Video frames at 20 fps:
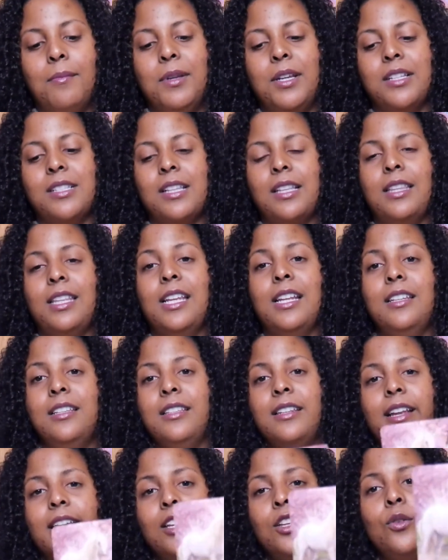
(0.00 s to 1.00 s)
Because at the end of
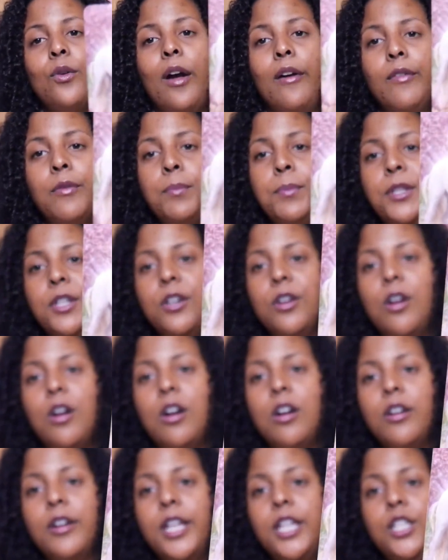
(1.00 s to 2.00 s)
the day, you have a pure
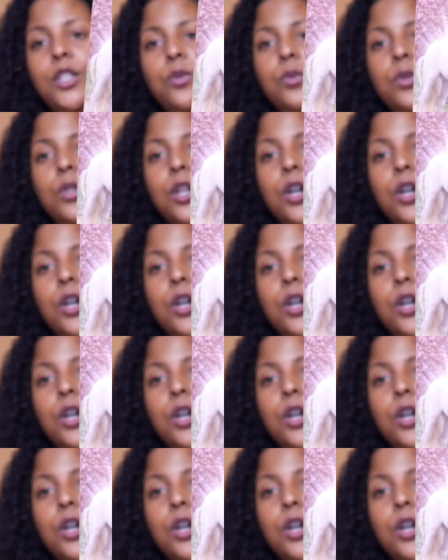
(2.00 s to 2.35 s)
heart, and you